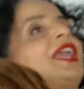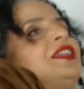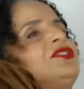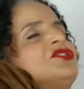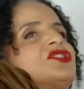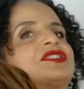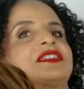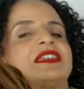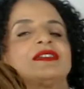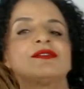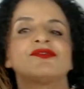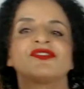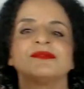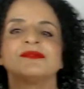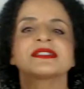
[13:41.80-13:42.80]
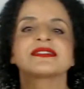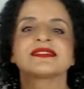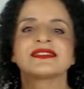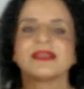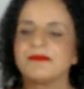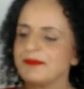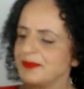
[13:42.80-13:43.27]
changes it from a
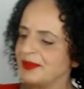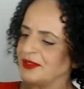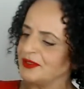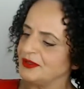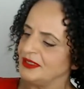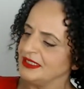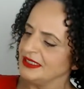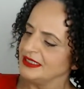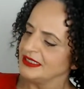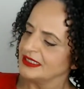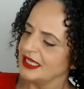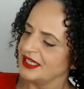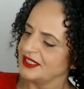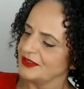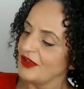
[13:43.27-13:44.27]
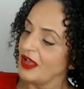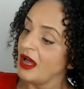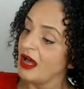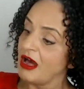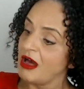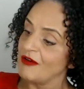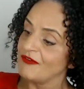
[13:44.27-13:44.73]
simple kind of
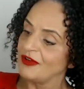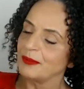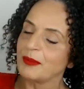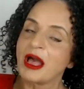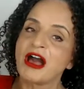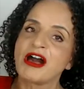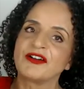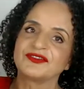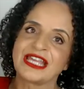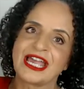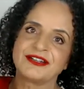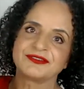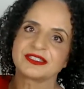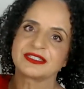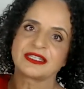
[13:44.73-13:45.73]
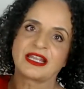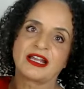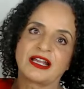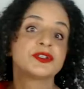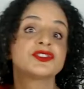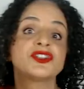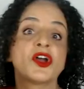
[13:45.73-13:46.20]
half up, half down
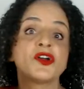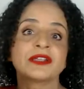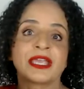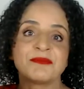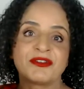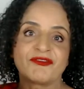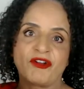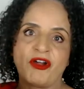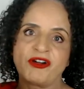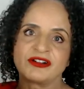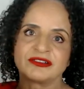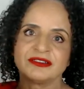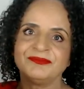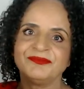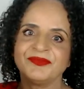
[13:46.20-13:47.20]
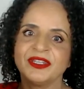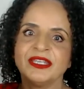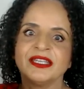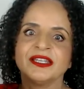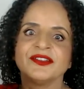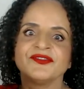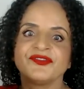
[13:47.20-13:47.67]
style, which, don't get me wrong,
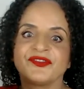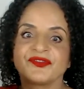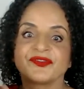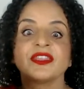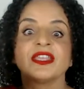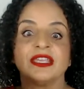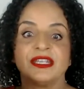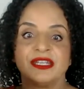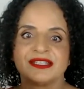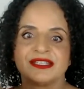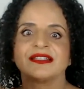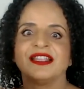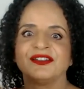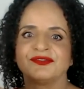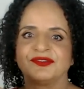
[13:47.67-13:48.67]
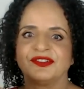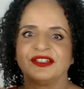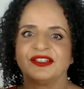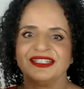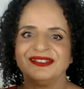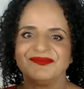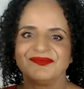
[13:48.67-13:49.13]
it is
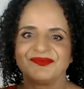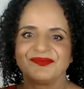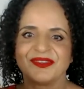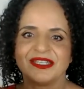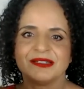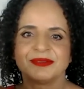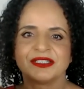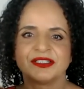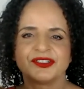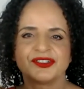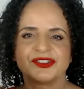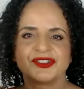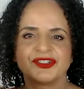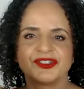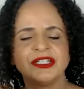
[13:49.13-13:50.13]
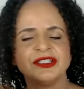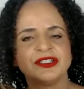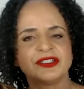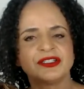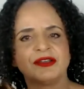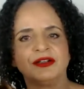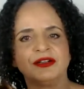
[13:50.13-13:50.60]
lovely, but it
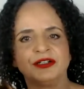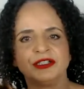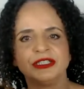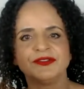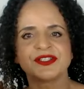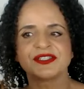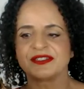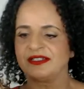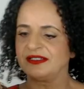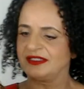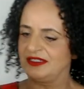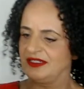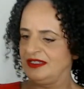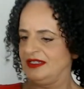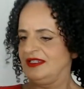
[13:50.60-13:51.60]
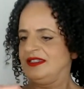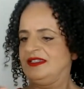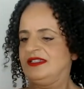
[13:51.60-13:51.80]
changes it all of a sudden